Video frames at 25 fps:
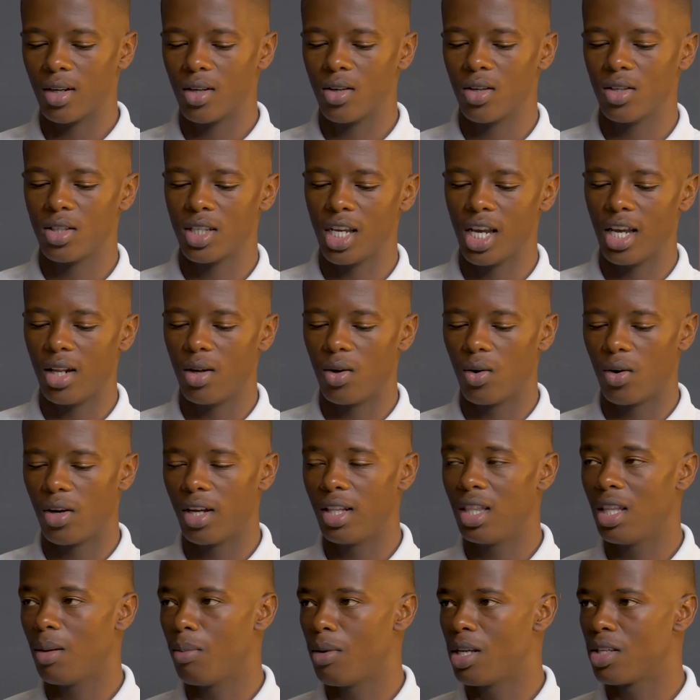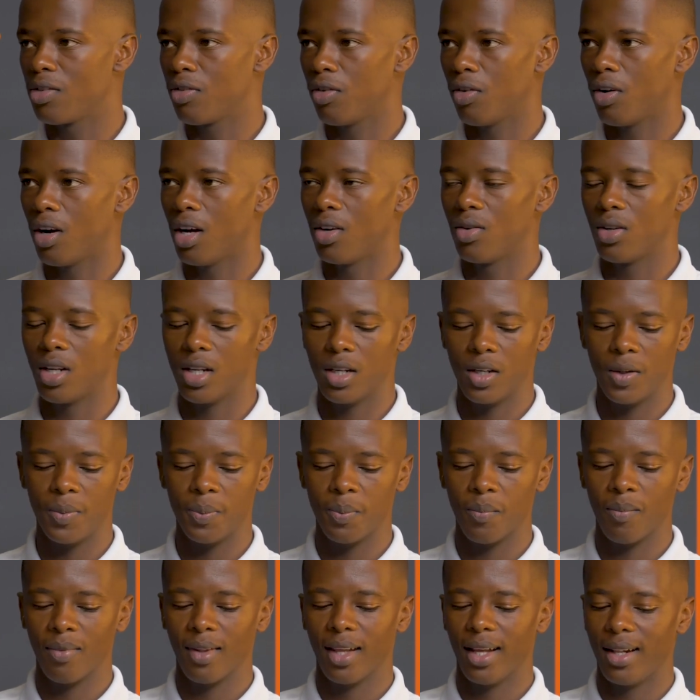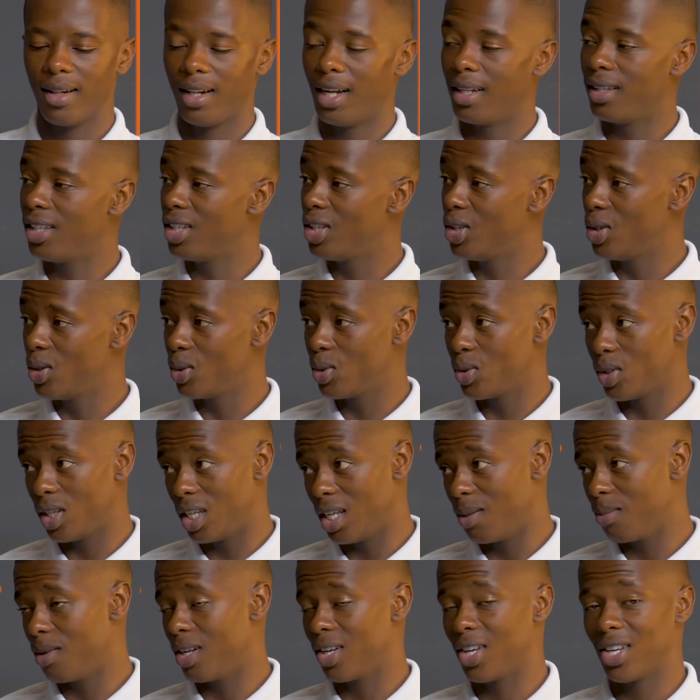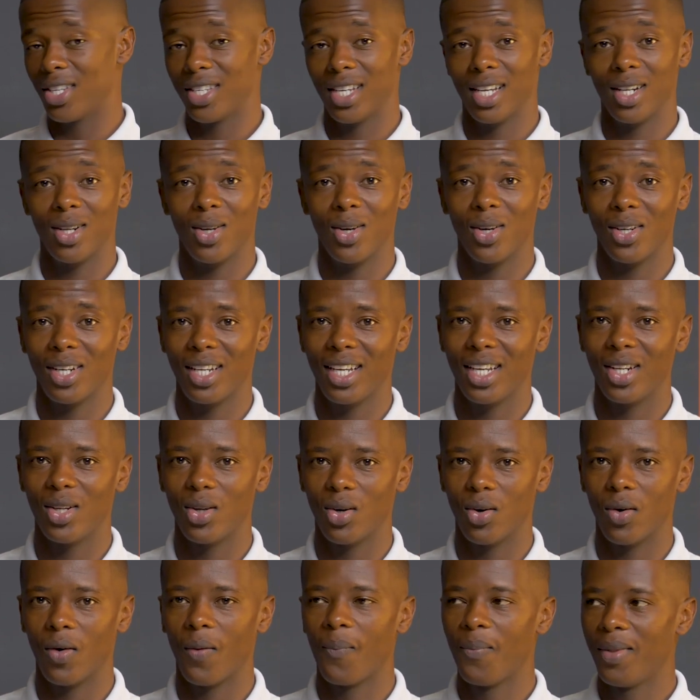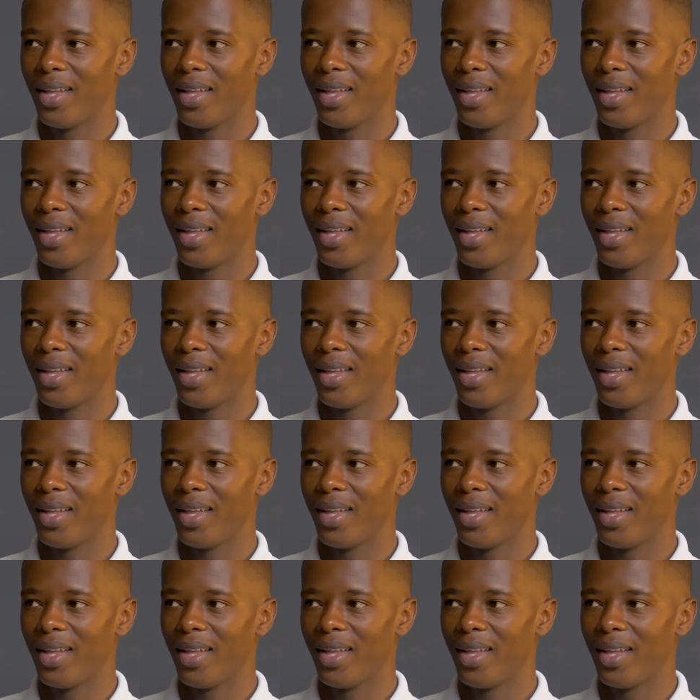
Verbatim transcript: like you say. You know, in the men's 400 nothing new to him. Like you said, Cody, you know,